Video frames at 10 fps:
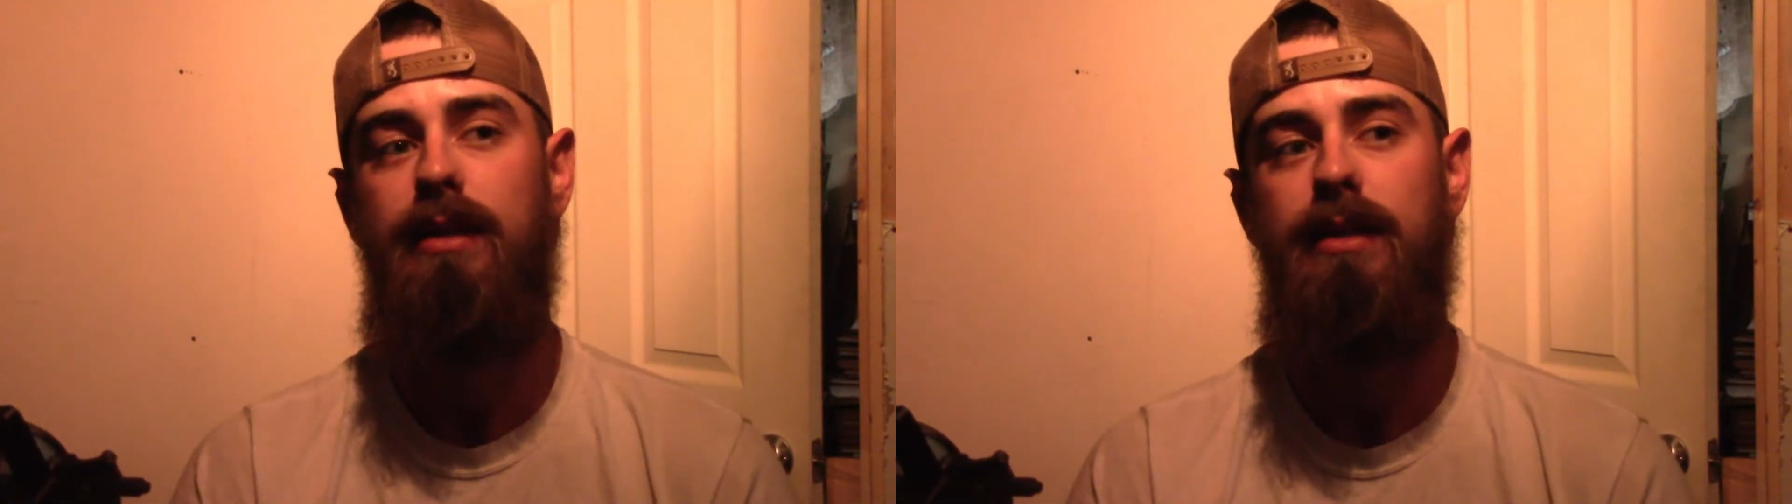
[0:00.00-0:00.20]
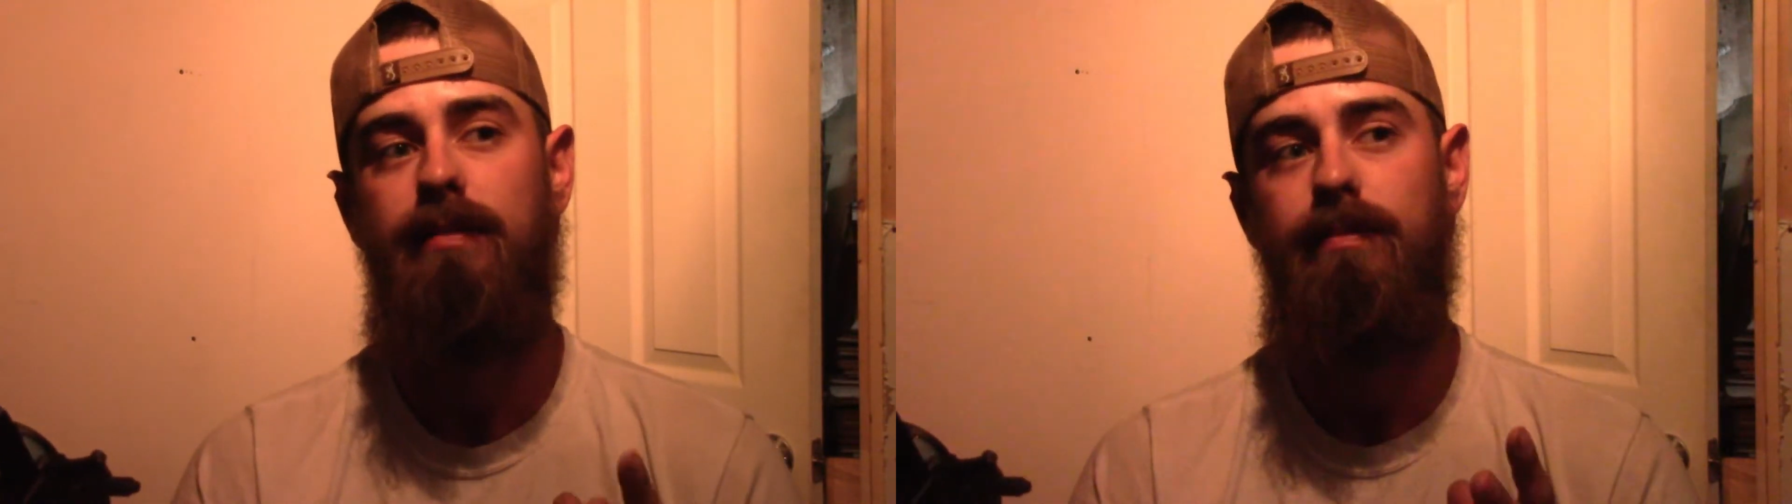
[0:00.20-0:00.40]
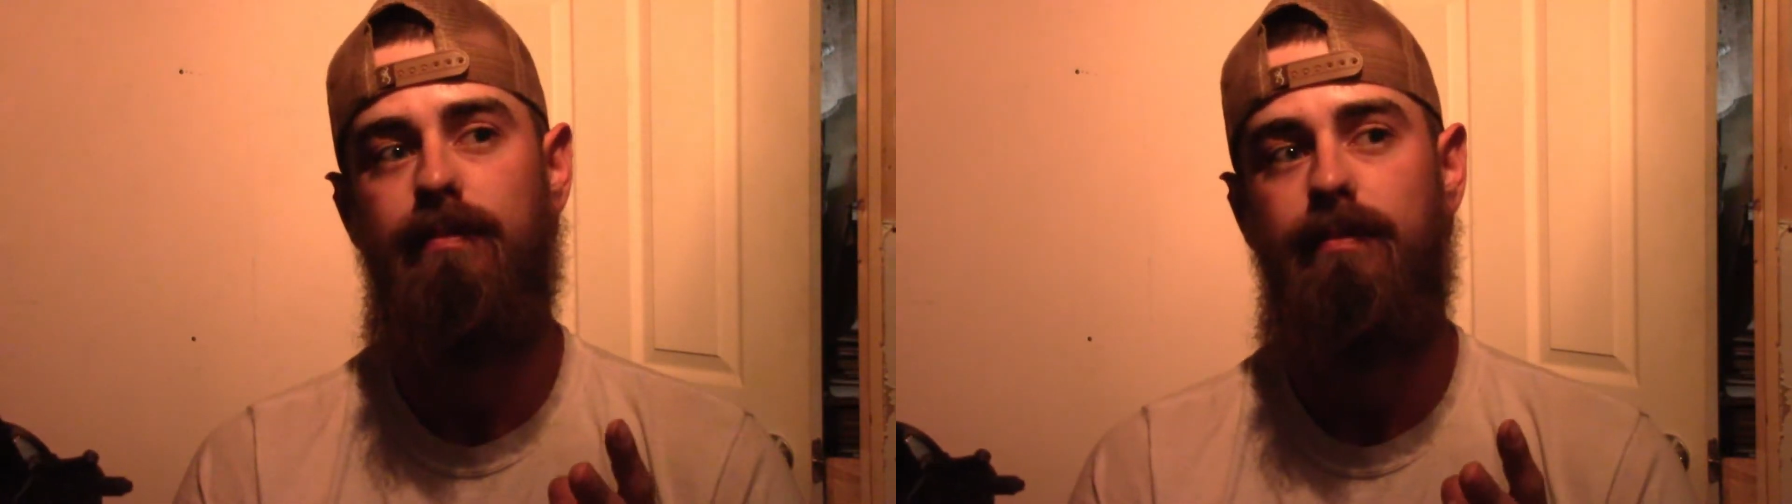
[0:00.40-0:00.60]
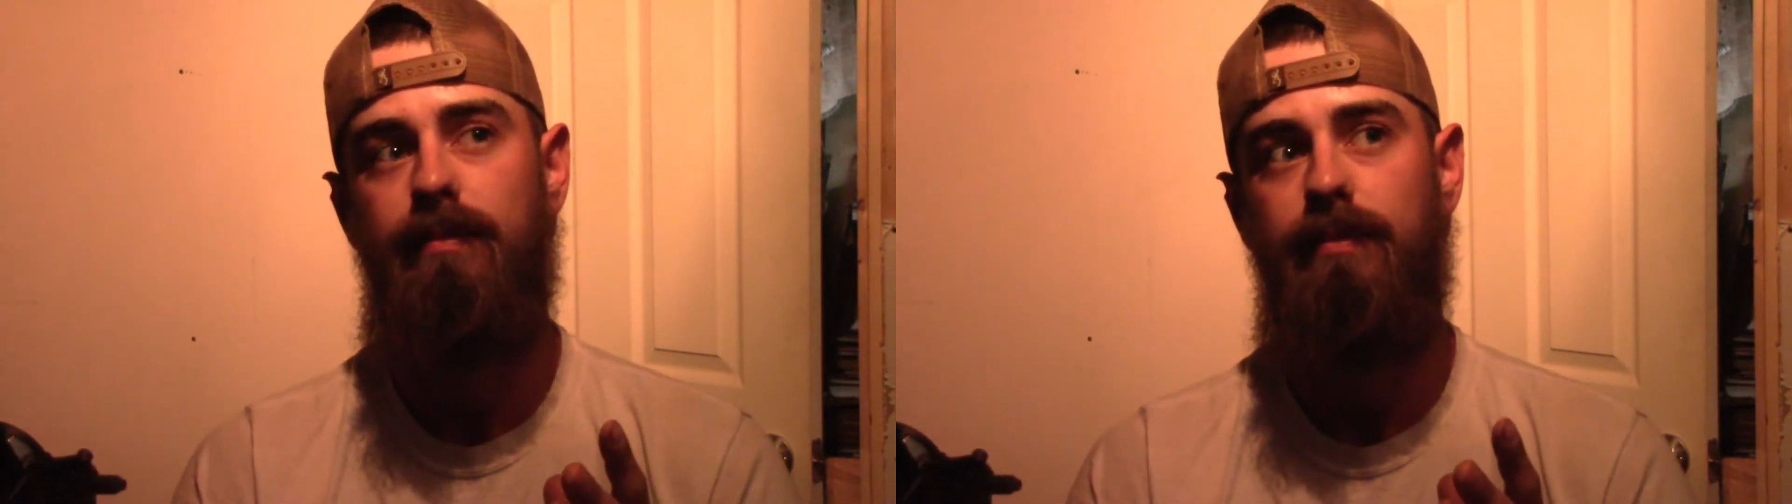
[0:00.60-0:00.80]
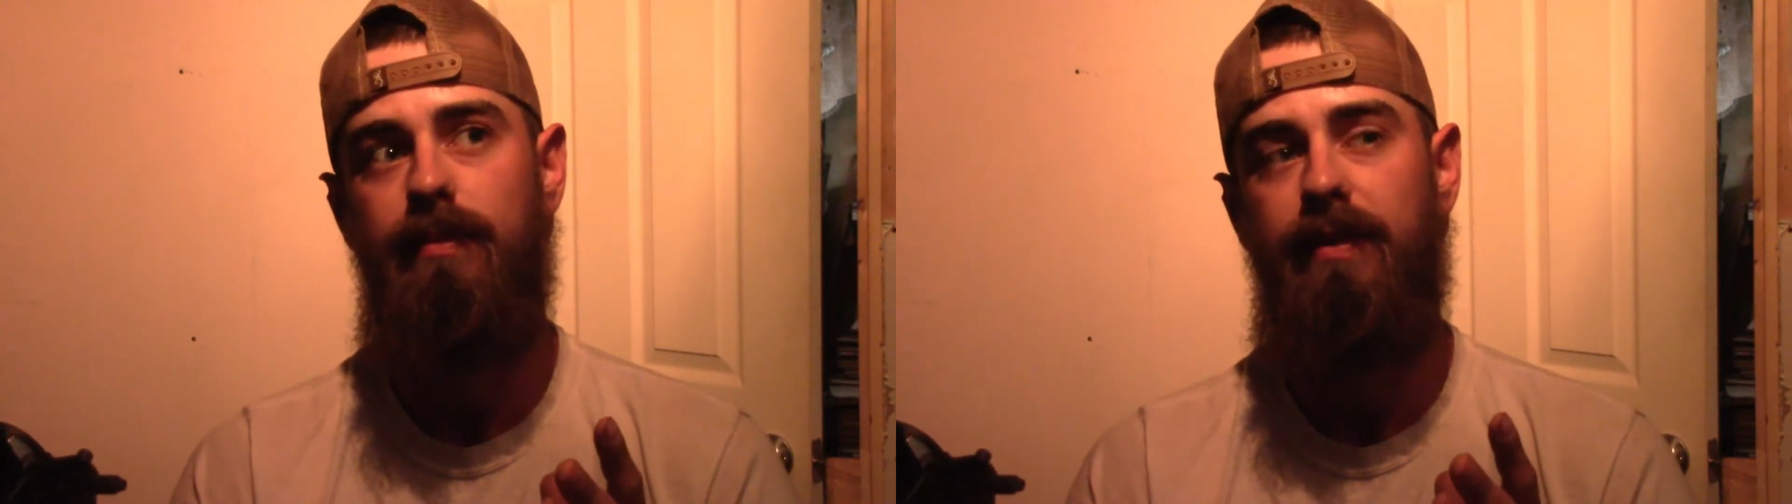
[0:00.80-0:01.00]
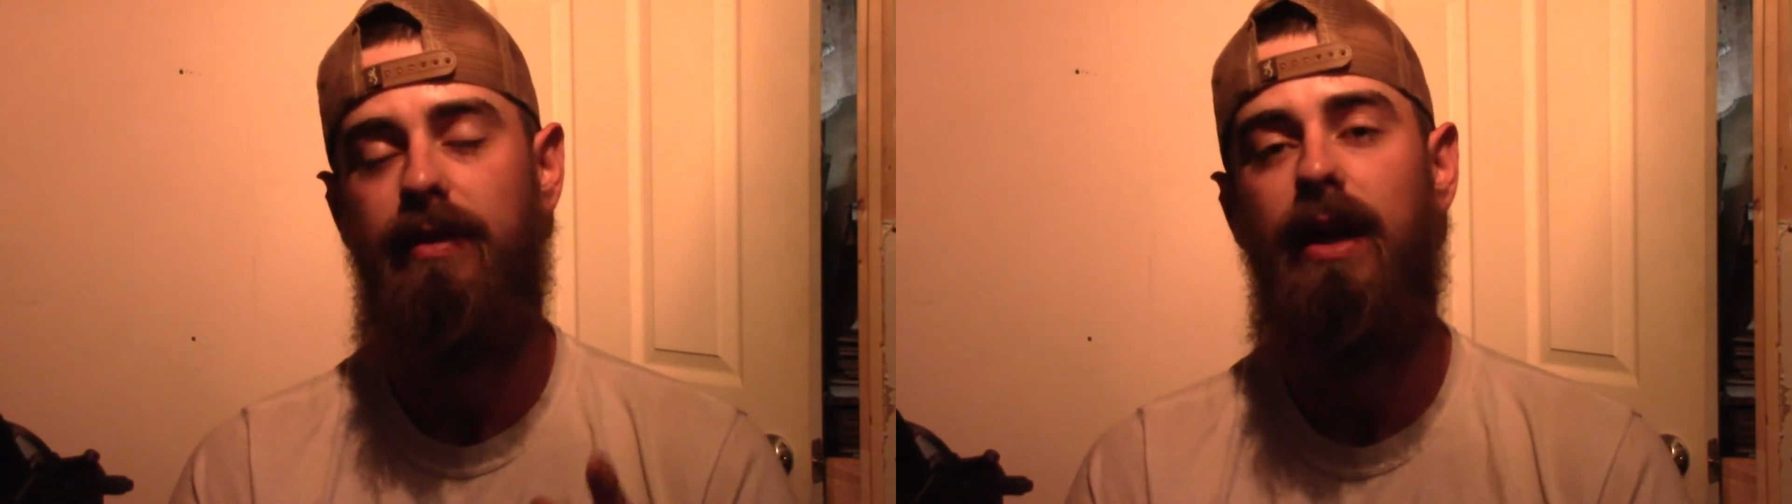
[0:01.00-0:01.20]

If you're